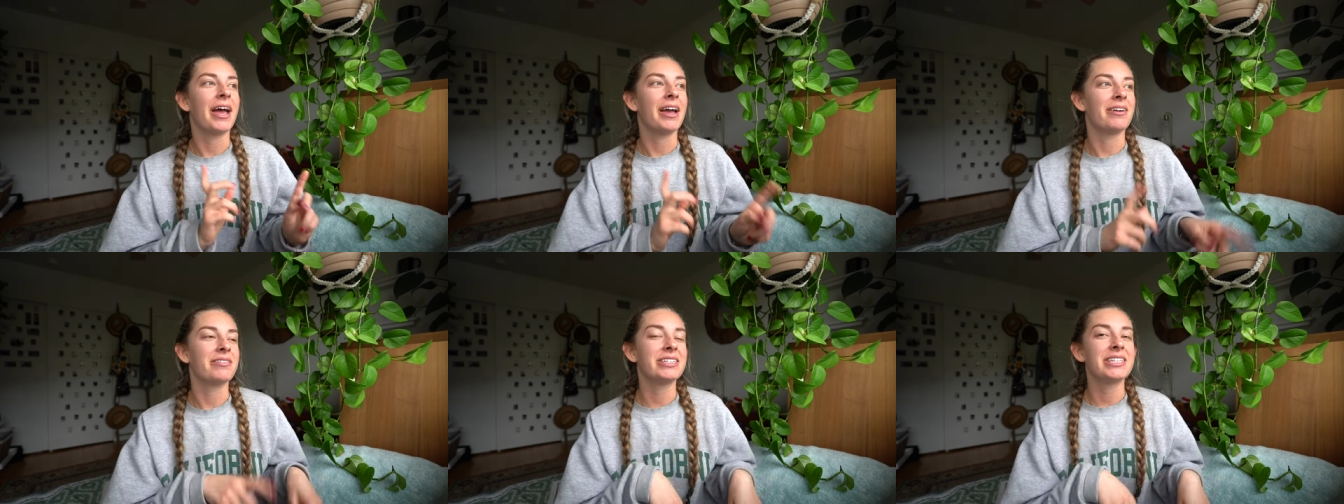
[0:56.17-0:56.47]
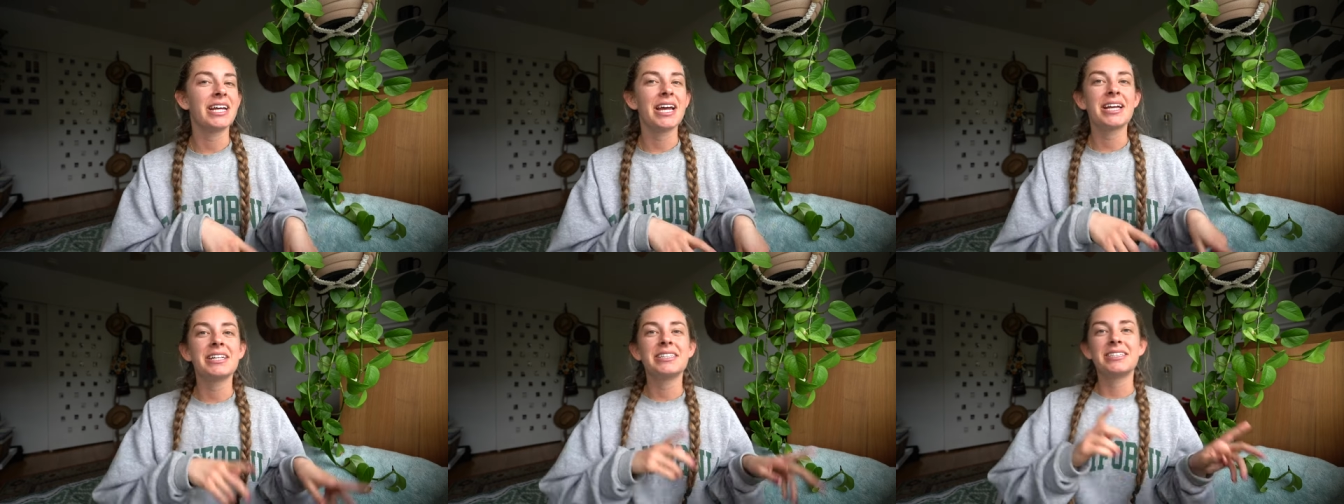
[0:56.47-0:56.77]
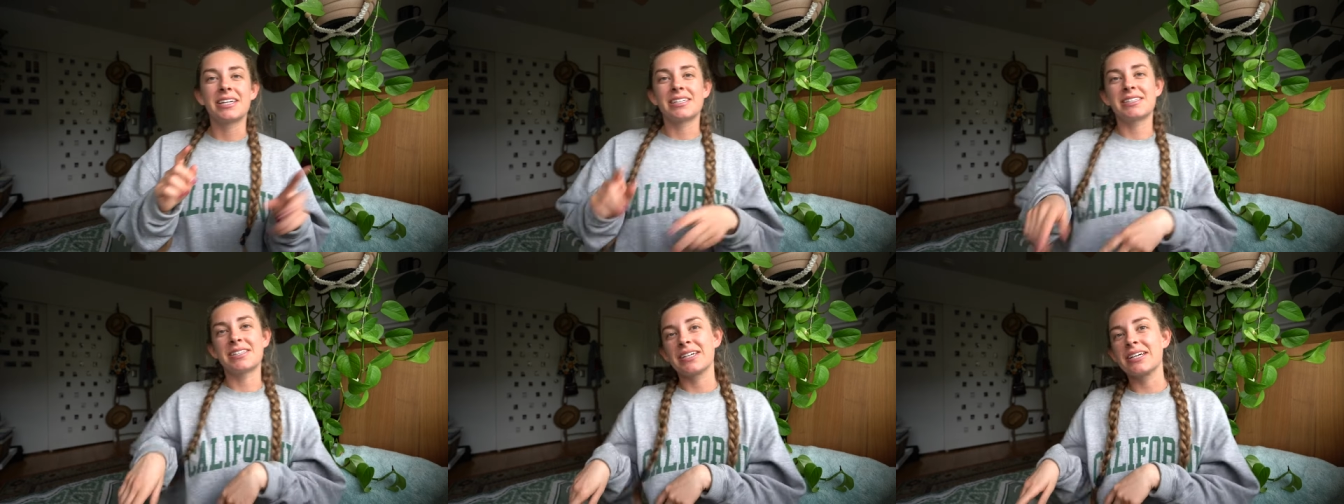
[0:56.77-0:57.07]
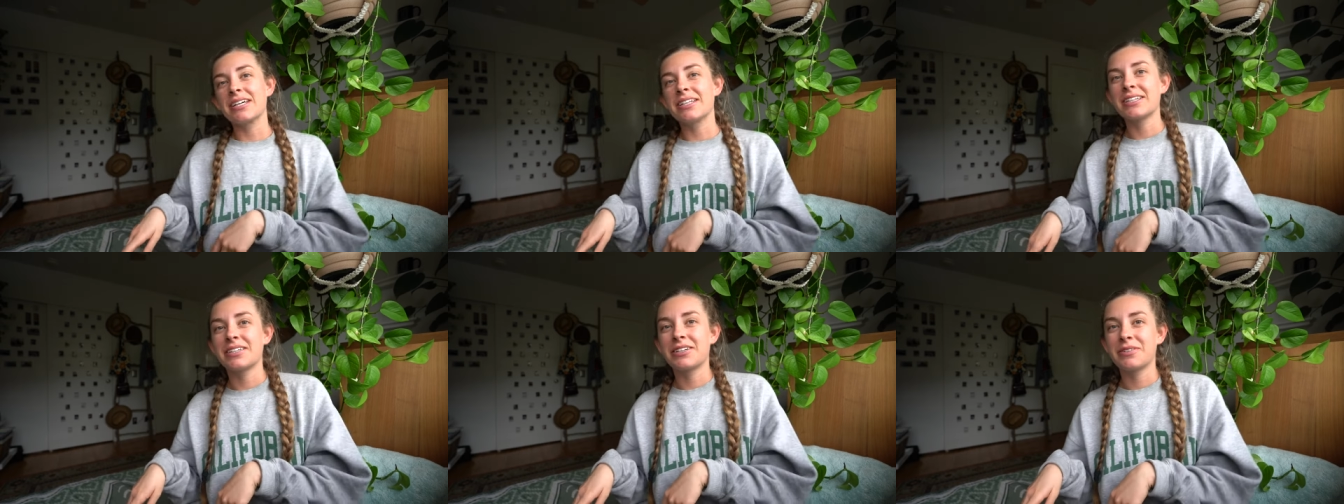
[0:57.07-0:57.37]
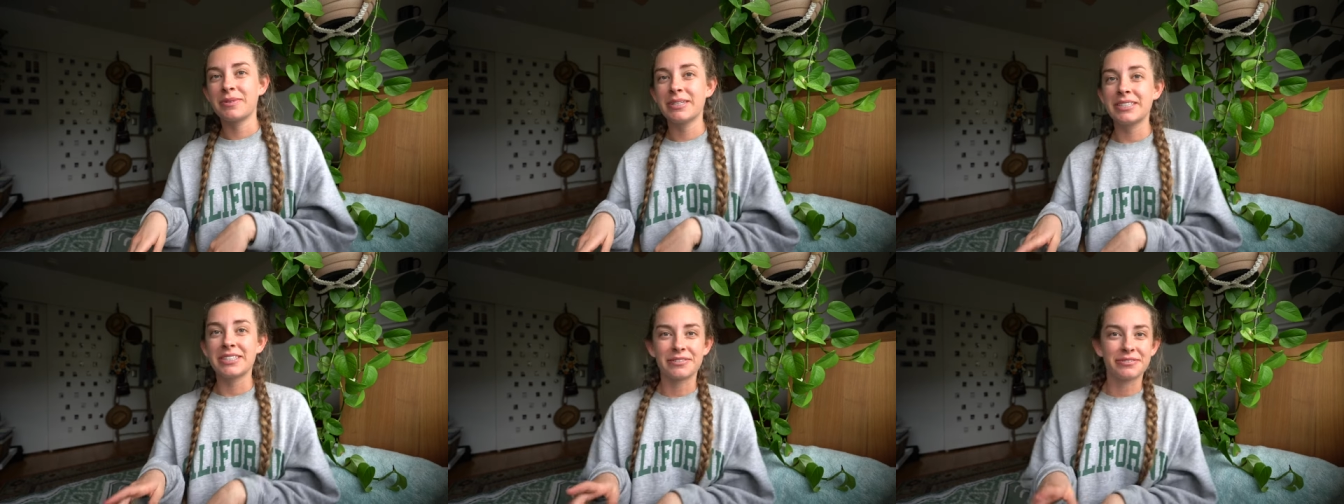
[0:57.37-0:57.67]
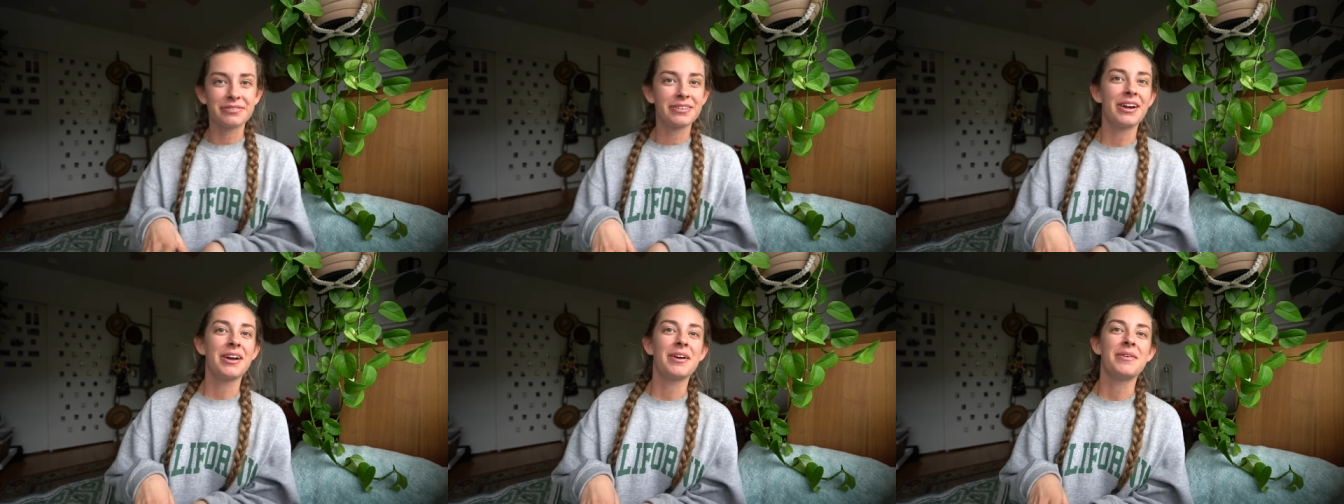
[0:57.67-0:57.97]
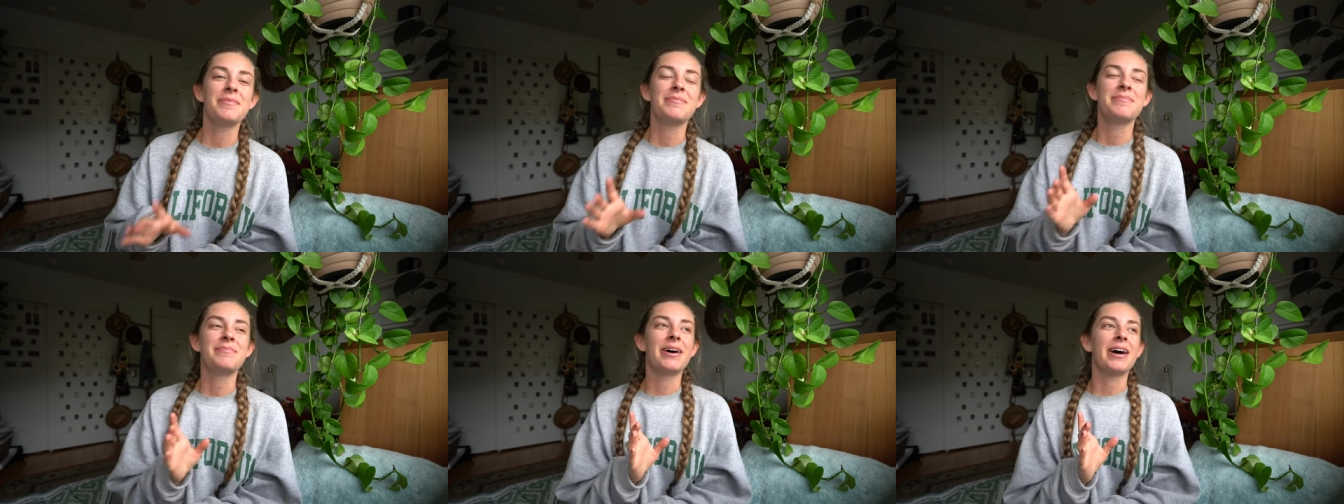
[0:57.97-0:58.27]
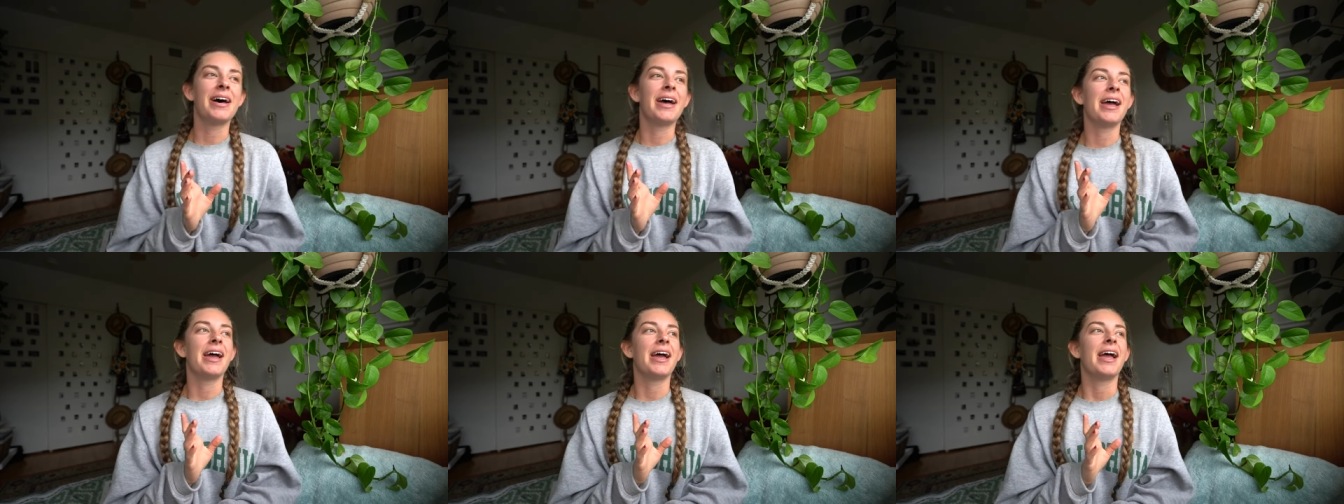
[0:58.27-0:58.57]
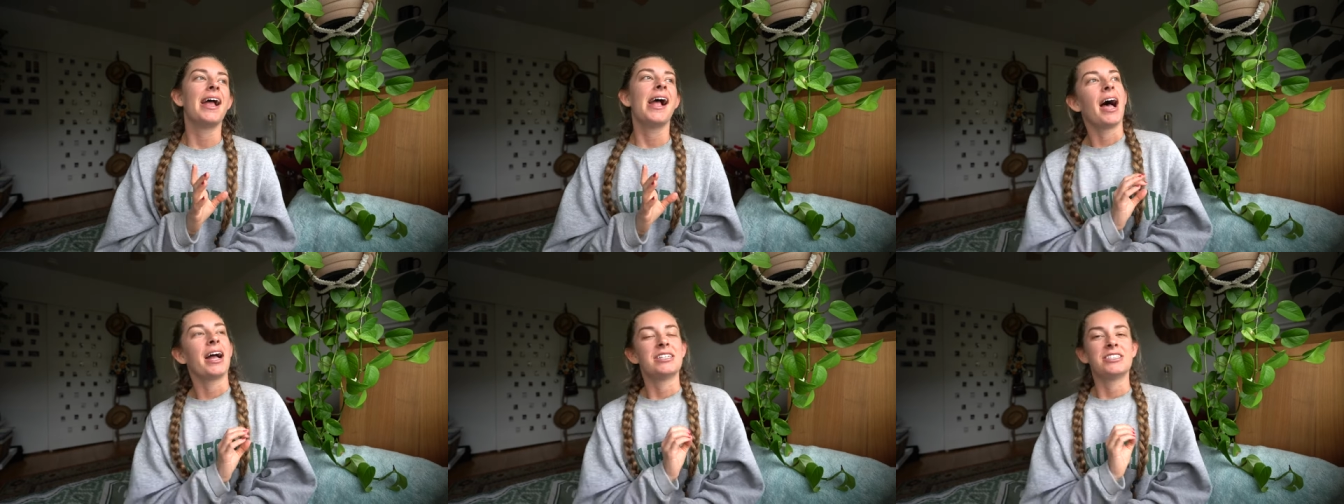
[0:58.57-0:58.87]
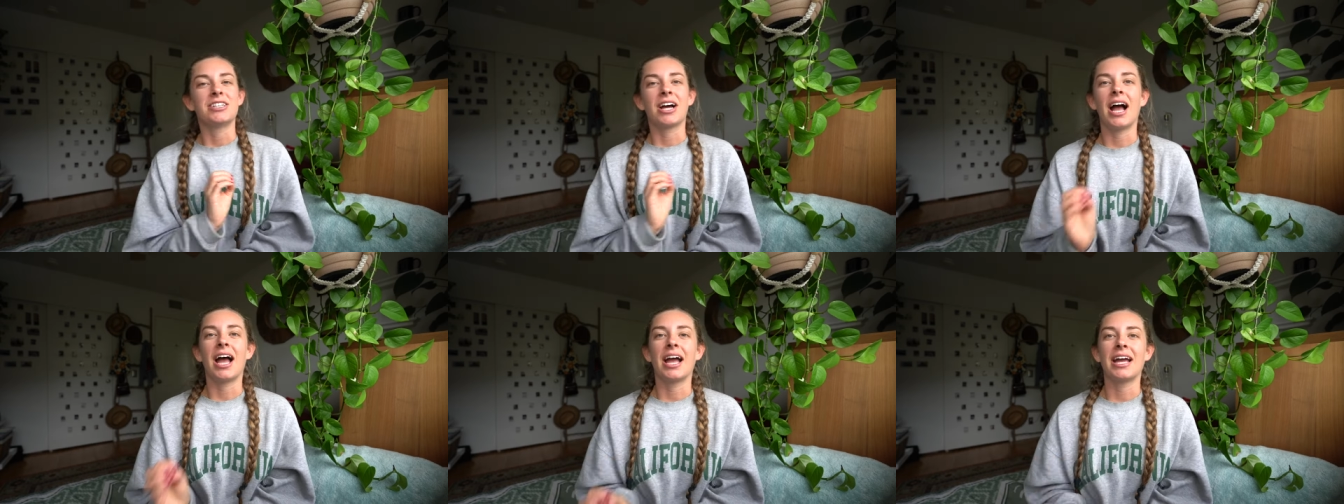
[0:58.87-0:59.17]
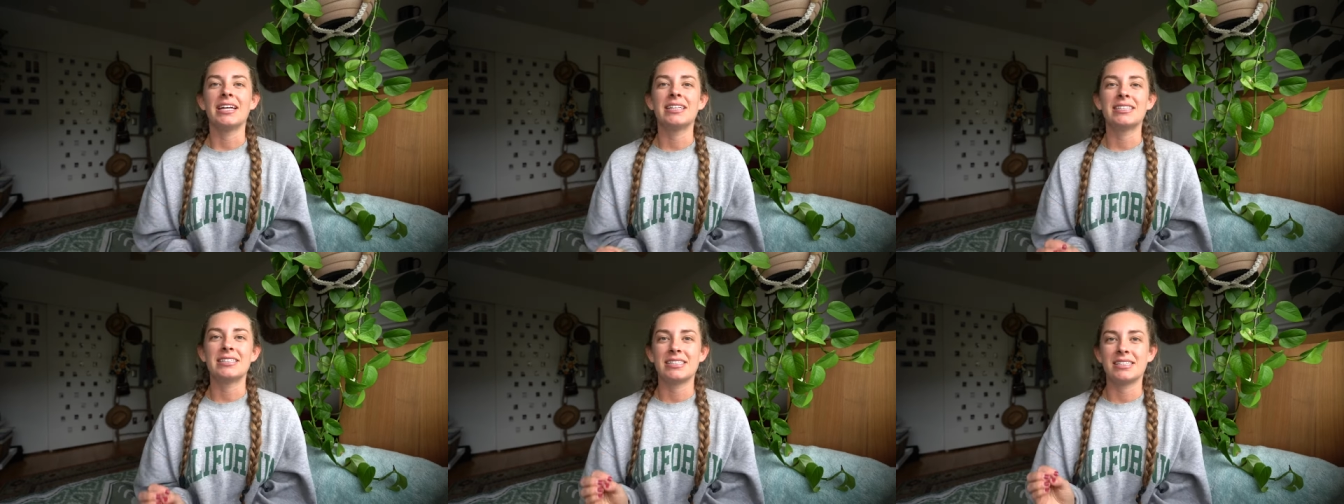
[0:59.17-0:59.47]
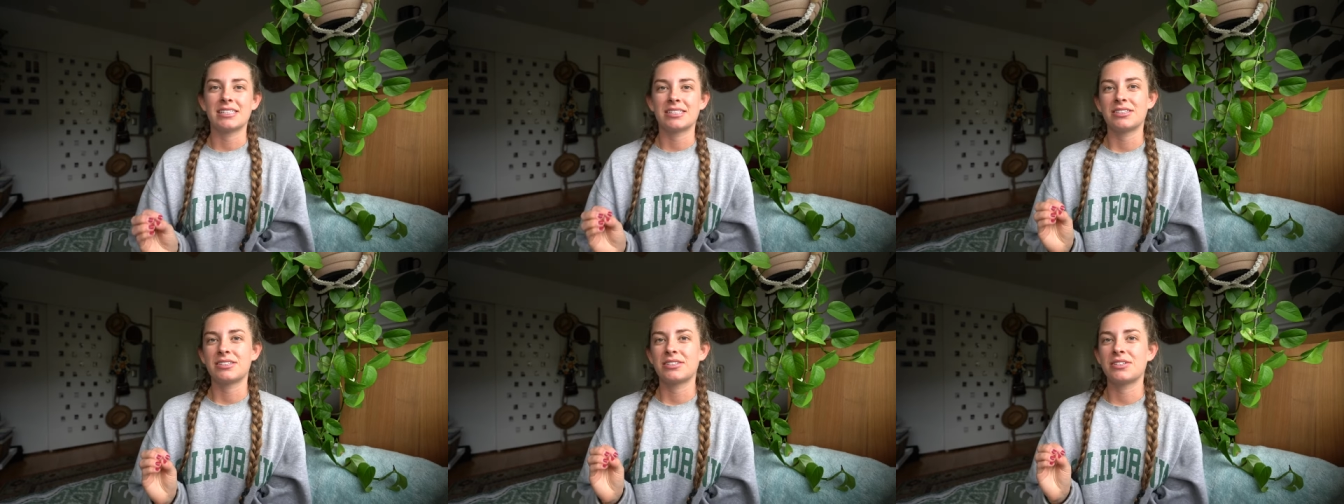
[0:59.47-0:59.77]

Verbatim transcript: Every day does look a little bit different, but I try and stick